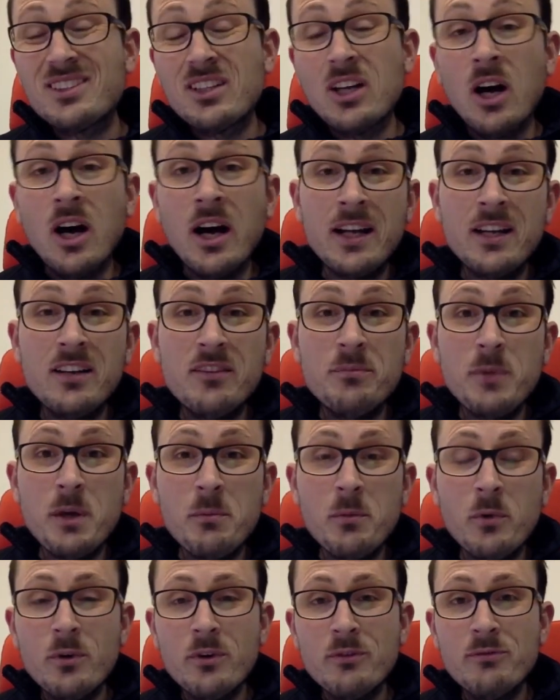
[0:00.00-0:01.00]
kind of
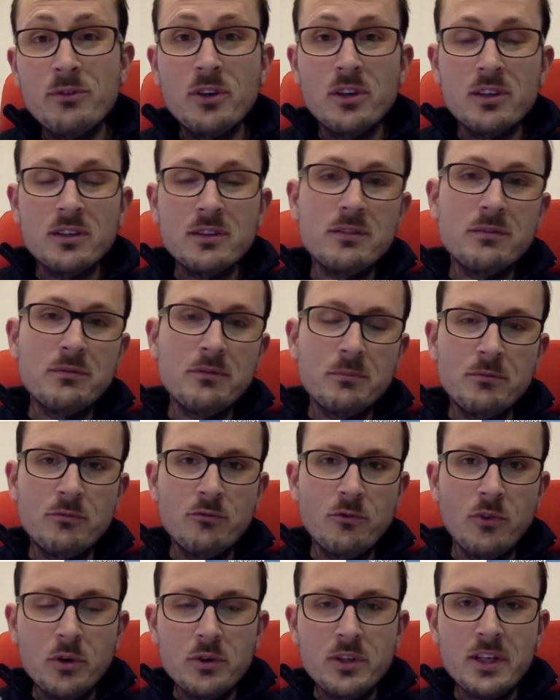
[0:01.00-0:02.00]
memory we've got
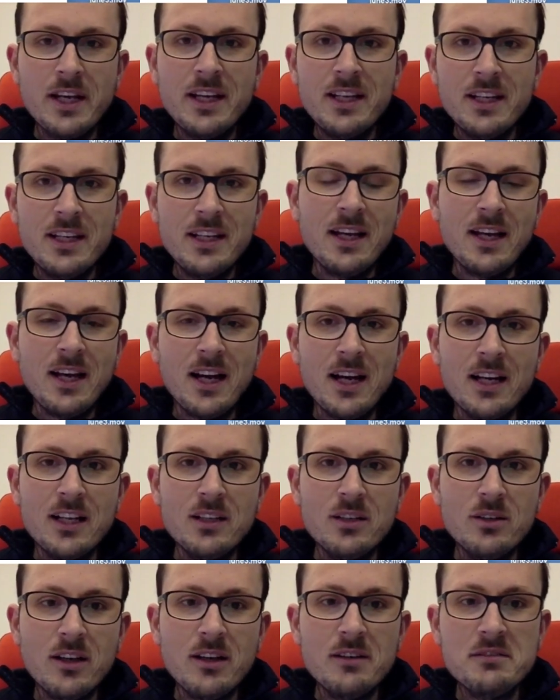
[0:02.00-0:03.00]
rotating
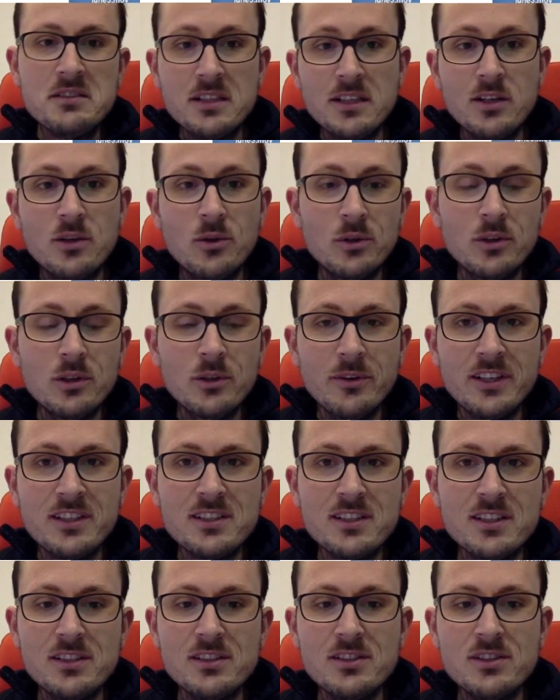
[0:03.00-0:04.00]
hard drives and then all the
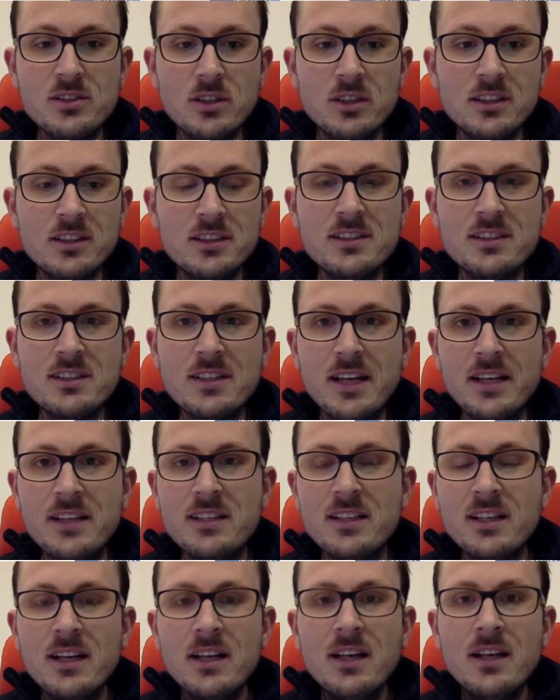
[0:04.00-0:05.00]
rest are solid
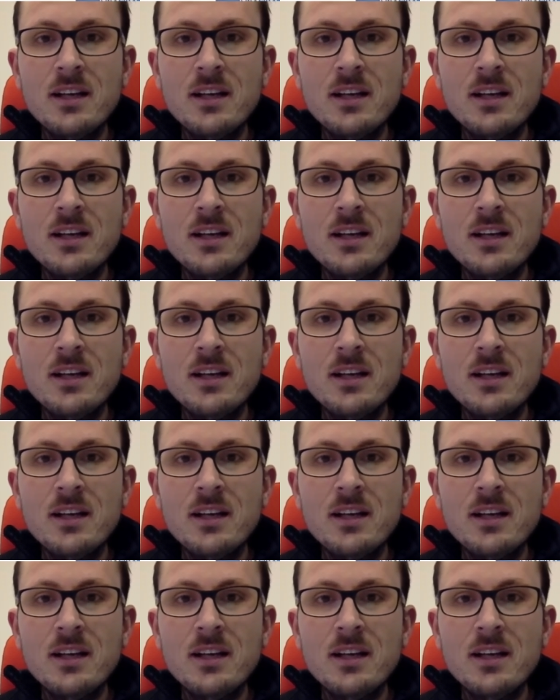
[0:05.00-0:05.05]
state